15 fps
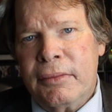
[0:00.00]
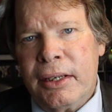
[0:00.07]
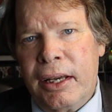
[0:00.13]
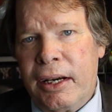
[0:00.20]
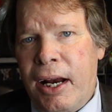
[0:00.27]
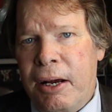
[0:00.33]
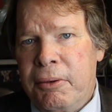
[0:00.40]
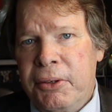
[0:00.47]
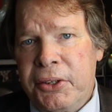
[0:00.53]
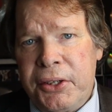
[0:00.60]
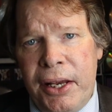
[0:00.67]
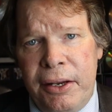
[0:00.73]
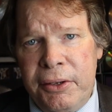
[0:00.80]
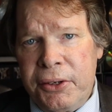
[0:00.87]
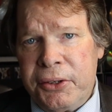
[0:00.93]
And I would
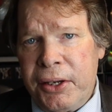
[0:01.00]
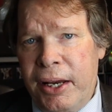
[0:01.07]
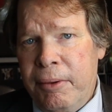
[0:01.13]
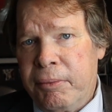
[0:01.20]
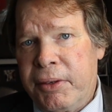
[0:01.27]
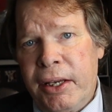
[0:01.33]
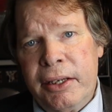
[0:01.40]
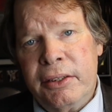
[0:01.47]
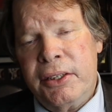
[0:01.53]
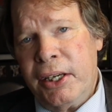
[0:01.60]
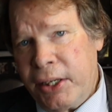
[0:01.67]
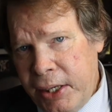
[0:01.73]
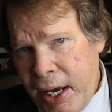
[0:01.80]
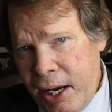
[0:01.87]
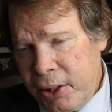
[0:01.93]
say the same thing to
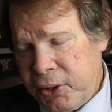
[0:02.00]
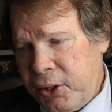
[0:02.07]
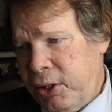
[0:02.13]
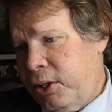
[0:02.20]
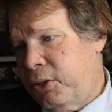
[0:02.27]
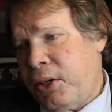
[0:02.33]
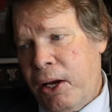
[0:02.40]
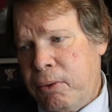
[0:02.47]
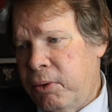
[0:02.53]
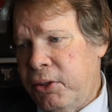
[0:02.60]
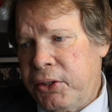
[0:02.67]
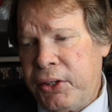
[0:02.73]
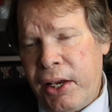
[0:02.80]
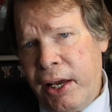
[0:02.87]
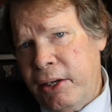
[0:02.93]
Yes as I would
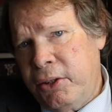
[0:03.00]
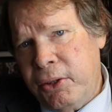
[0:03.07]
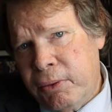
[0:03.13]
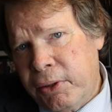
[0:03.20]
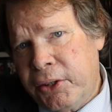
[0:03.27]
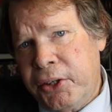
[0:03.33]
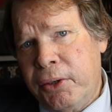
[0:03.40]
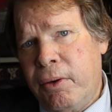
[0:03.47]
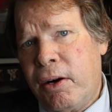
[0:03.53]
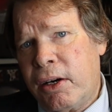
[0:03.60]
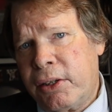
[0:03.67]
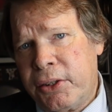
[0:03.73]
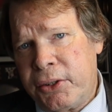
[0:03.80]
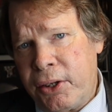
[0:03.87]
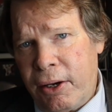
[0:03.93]
say to a new
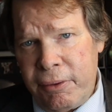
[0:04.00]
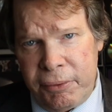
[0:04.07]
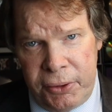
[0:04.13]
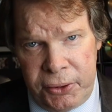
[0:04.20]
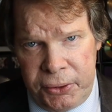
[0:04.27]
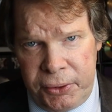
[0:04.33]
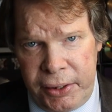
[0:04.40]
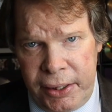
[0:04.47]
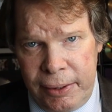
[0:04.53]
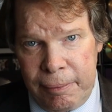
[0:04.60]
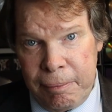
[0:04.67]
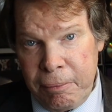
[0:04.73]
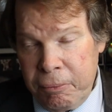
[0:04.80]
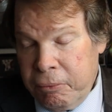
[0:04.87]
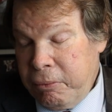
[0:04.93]
artist off the street.
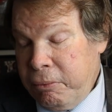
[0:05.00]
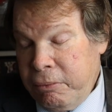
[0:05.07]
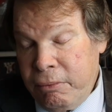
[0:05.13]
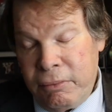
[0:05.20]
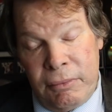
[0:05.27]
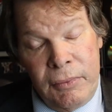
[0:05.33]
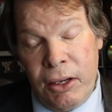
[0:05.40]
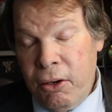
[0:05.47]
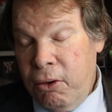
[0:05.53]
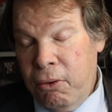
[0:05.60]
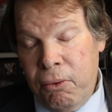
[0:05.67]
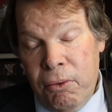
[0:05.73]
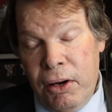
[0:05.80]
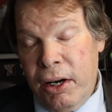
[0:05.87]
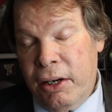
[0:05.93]

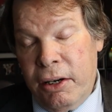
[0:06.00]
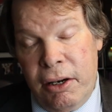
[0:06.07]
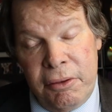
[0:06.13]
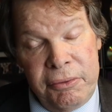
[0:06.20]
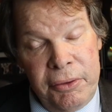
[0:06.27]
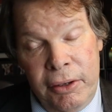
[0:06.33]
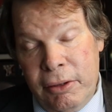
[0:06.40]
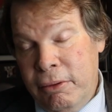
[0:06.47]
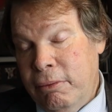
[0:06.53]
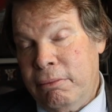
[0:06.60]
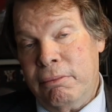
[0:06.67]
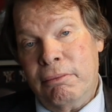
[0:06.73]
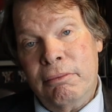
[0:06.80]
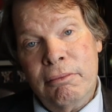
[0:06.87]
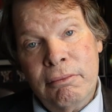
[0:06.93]
Wonderful.
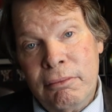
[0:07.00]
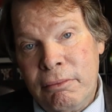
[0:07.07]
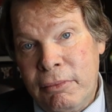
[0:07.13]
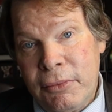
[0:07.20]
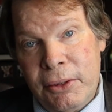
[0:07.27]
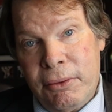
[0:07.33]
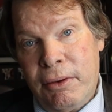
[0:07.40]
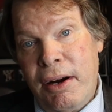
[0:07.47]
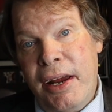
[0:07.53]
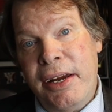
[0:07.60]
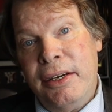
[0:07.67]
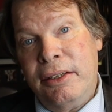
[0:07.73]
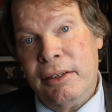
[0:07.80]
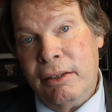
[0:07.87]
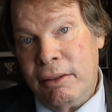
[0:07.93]

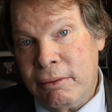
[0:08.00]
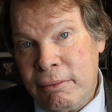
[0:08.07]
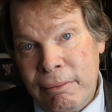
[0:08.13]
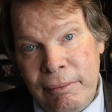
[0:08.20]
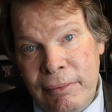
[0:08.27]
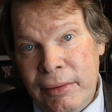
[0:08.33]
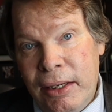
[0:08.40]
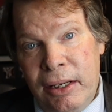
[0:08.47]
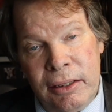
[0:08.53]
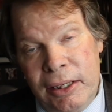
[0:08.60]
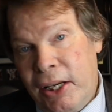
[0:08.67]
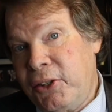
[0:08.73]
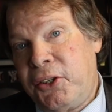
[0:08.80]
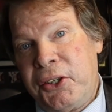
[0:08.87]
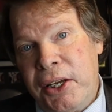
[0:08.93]
Great.
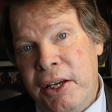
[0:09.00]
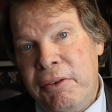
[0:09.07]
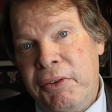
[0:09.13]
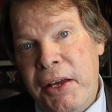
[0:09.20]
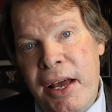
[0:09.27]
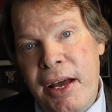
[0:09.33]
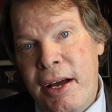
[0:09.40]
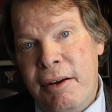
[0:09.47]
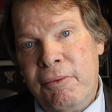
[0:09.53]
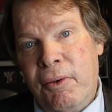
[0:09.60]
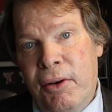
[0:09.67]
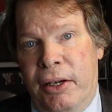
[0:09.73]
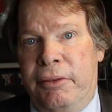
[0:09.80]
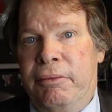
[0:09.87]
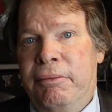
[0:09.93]
Let's see if you have
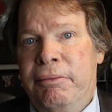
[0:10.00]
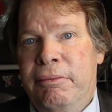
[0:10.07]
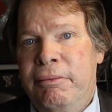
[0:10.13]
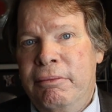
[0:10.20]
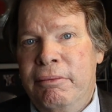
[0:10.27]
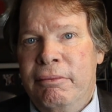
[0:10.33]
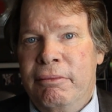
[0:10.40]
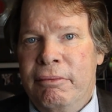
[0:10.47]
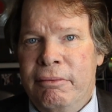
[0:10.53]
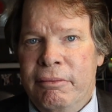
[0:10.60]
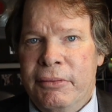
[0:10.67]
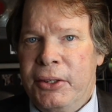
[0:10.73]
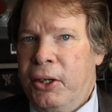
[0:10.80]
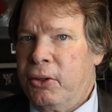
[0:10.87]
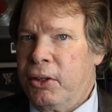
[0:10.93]
one.
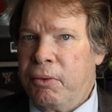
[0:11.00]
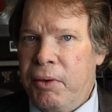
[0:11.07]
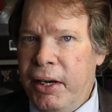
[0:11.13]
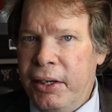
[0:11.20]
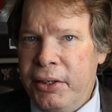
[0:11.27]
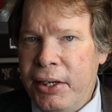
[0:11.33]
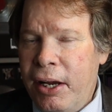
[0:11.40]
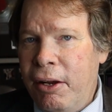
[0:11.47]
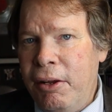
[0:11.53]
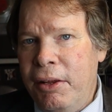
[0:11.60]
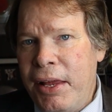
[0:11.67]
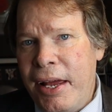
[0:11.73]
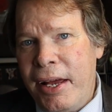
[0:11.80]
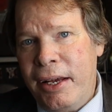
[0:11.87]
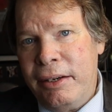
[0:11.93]
The only way to tell
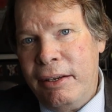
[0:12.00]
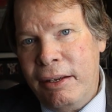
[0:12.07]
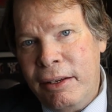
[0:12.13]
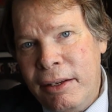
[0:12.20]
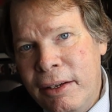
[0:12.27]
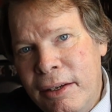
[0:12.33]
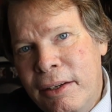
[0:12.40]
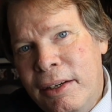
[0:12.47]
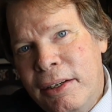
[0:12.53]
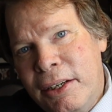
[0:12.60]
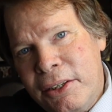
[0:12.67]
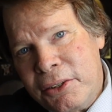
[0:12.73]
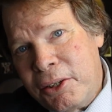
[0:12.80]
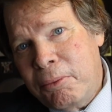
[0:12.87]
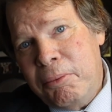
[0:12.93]
that
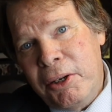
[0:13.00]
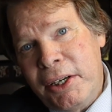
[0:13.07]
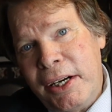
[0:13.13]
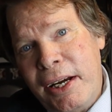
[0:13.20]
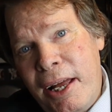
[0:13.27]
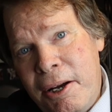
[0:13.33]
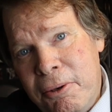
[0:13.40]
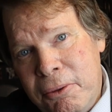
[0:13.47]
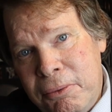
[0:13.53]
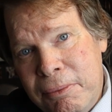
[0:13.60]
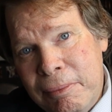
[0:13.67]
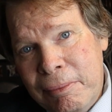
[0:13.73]
is to put it out.